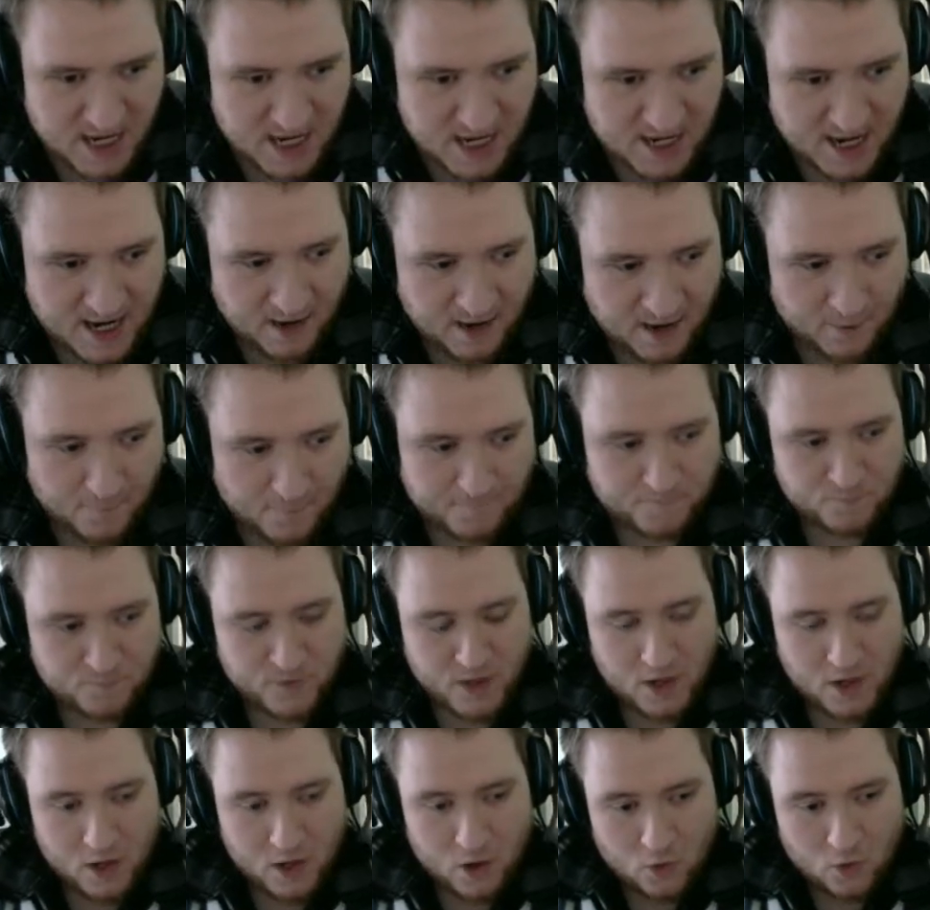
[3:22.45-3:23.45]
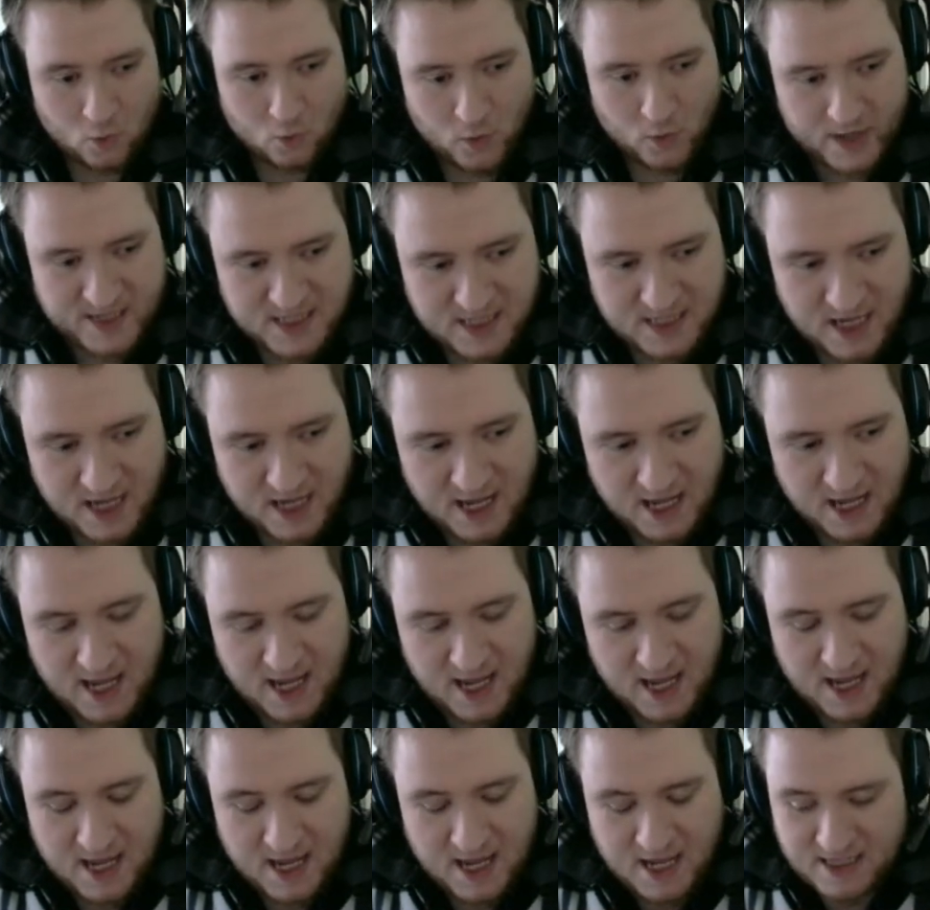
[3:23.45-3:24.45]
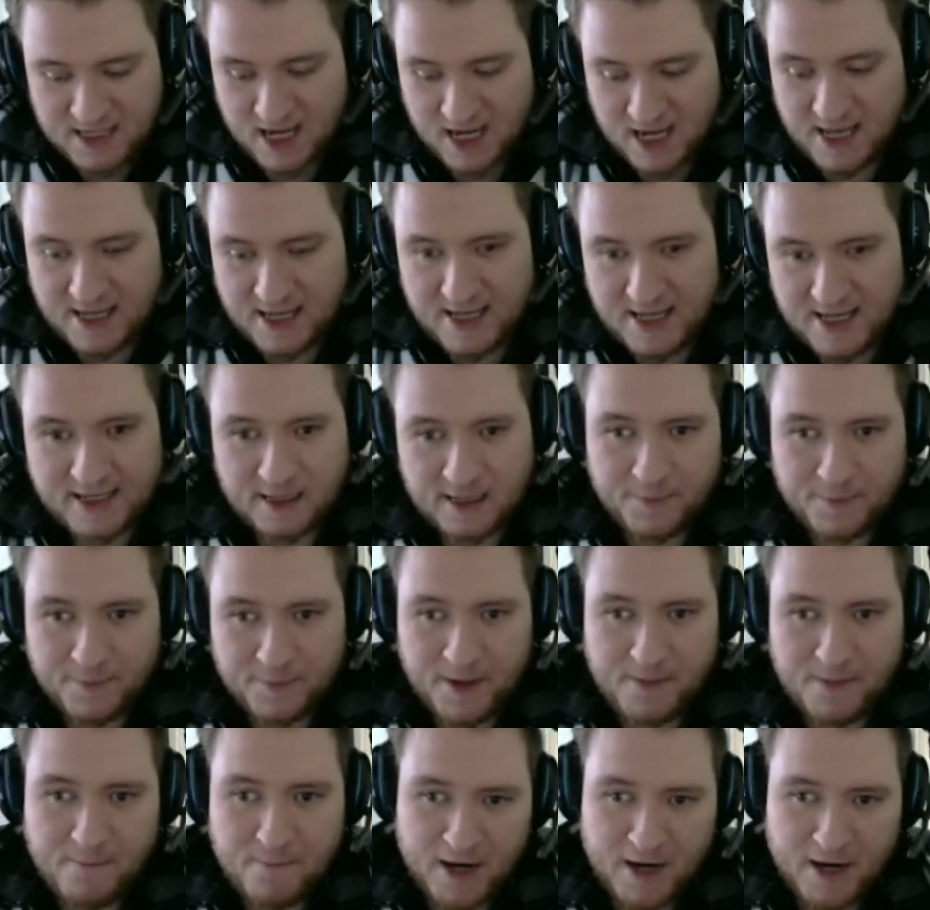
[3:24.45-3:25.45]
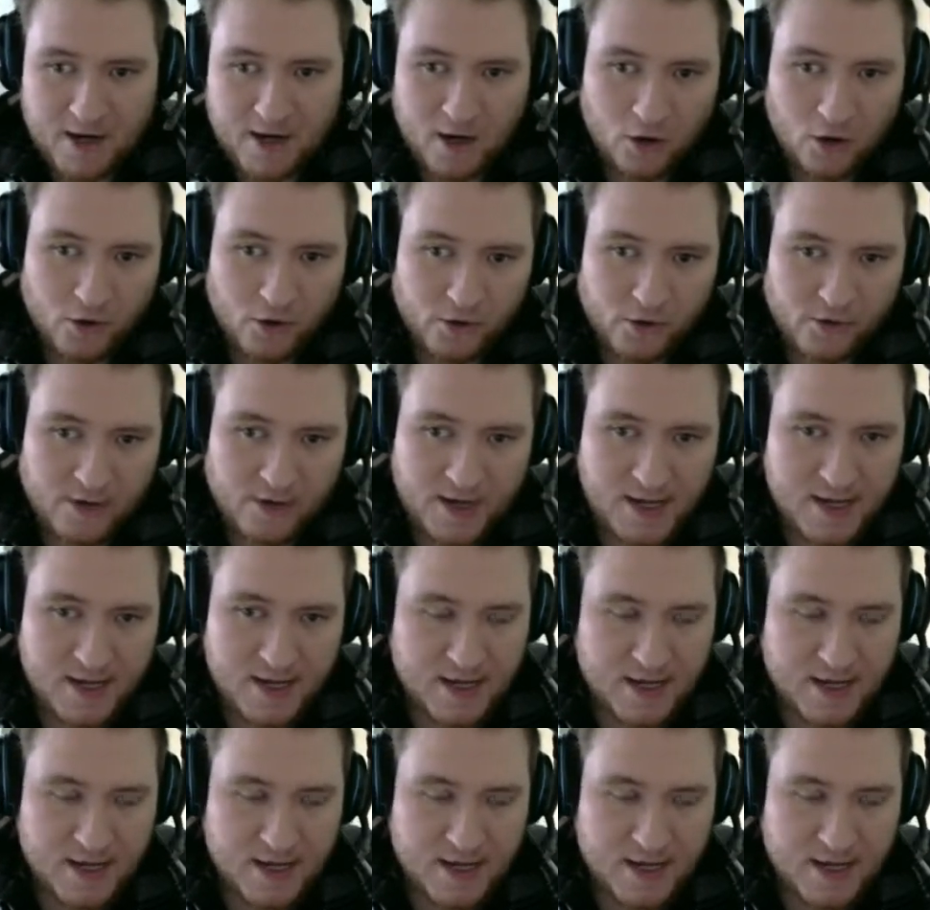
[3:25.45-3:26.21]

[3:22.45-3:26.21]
Now Winter is a little bit mana hungry